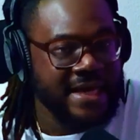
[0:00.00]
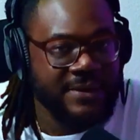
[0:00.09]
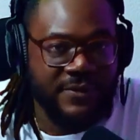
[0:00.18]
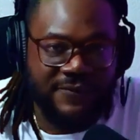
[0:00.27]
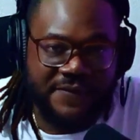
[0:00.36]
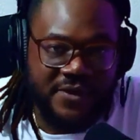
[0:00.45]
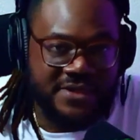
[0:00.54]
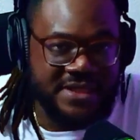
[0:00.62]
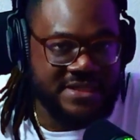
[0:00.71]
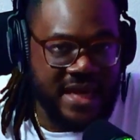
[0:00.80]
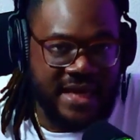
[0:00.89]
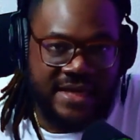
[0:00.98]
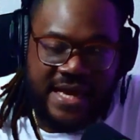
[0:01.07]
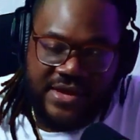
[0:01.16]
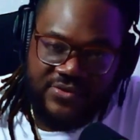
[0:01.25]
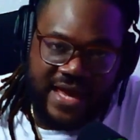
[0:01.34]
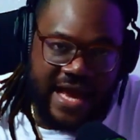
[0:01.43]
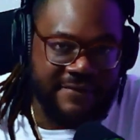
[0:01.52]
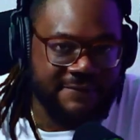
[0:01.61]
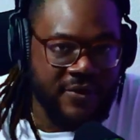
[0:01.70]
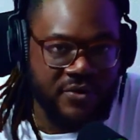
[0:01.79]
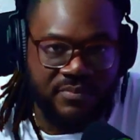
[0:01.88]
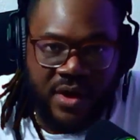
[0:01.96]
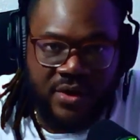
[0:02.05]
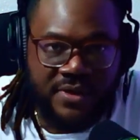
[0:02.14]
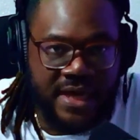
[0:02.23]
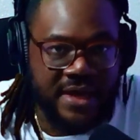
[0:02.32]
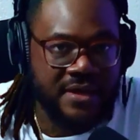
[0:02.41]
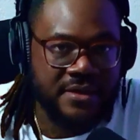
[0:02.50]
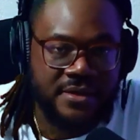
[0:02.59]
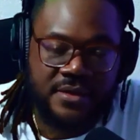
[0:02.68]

Well, Filthy say, nigga, you can't funk broke, nigga.